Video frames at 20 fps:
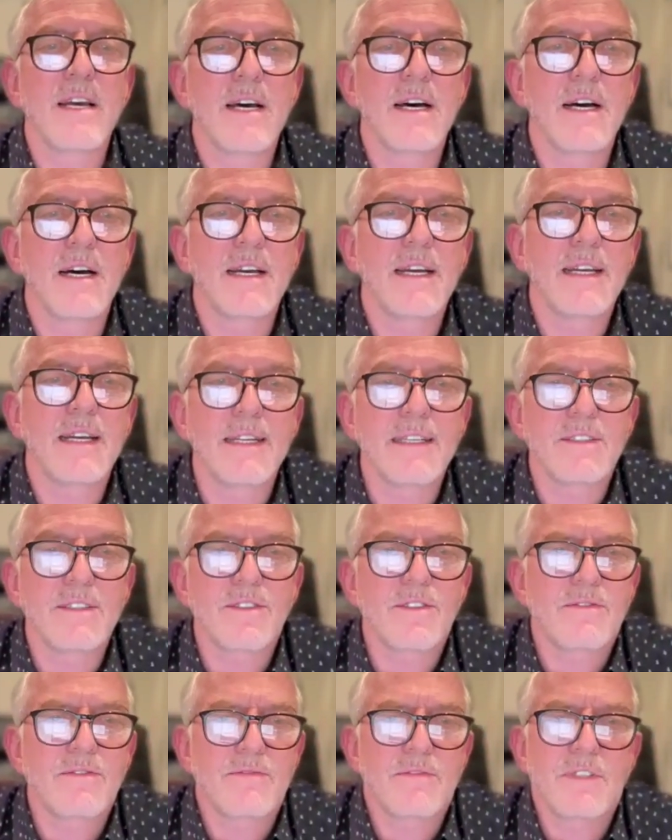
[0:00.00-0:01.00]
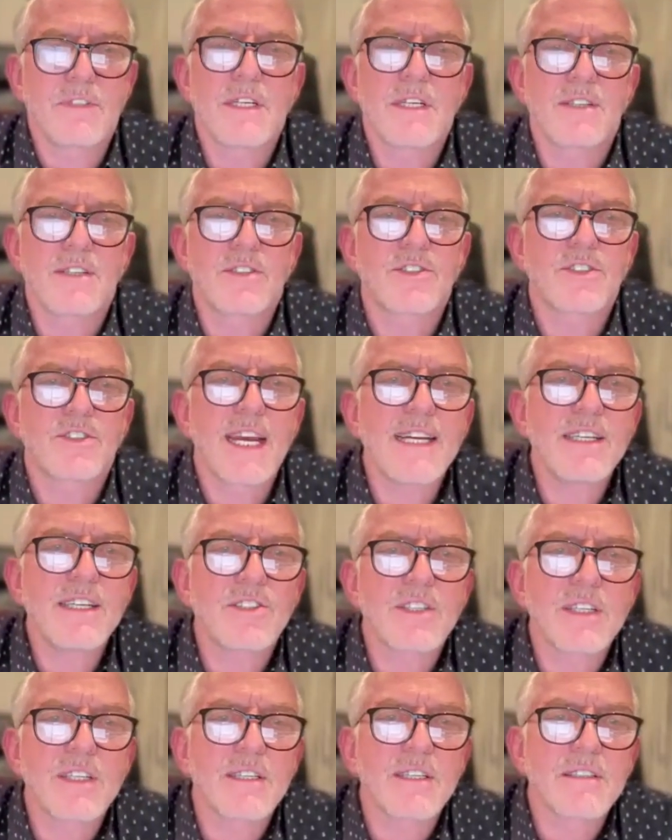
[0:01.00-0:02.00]
it
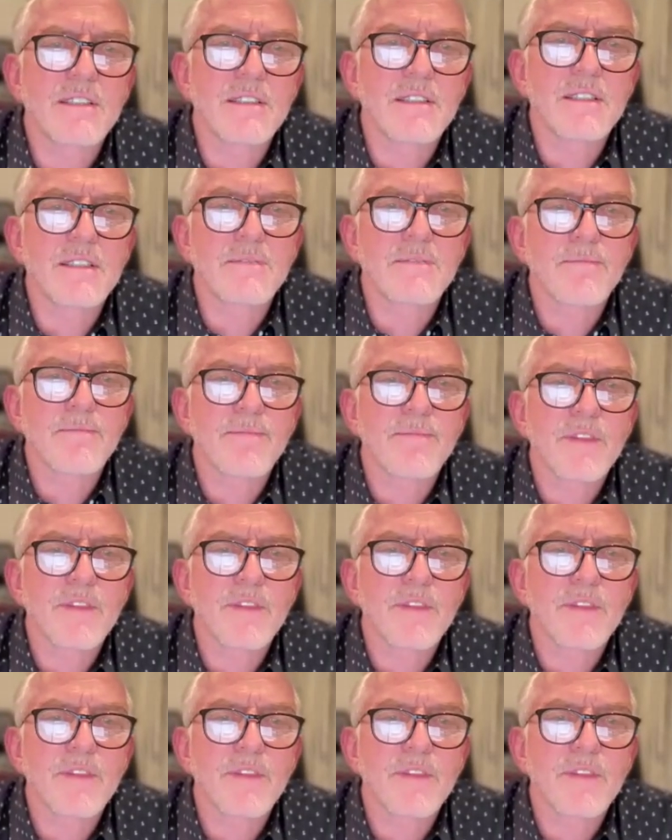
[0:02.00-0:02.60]
states in